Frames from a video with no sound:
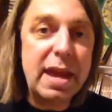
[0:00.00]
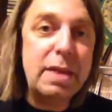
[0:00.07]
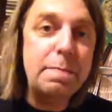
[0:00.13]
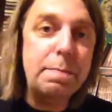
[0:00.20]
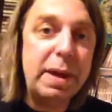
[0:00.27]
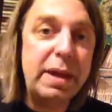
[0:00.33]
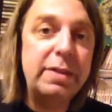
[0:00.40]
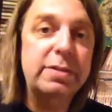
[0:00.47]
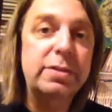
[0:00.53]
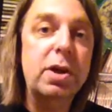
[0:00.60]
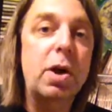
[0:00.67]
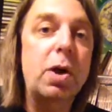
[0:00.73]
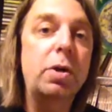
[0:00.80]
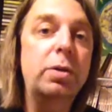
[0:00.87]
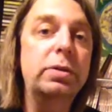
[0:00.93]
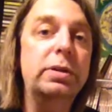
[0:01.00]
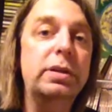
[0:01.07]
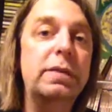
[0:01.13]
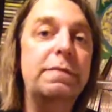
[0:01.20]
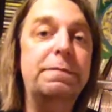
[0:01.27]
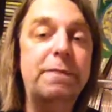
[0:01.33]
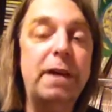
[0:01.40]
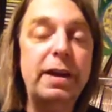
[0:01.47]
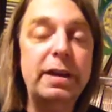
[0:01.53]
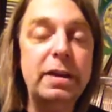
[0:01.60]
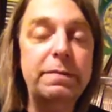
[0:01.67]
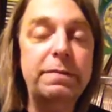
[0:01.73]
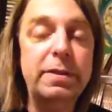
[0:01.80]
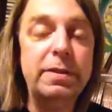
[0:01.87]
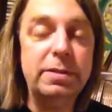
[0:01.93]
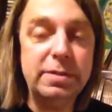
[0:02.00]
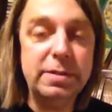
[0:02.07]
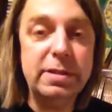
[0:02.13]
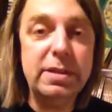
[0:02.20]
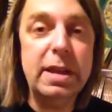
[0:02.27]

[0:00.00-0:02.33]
and based on the Fighting Fantasy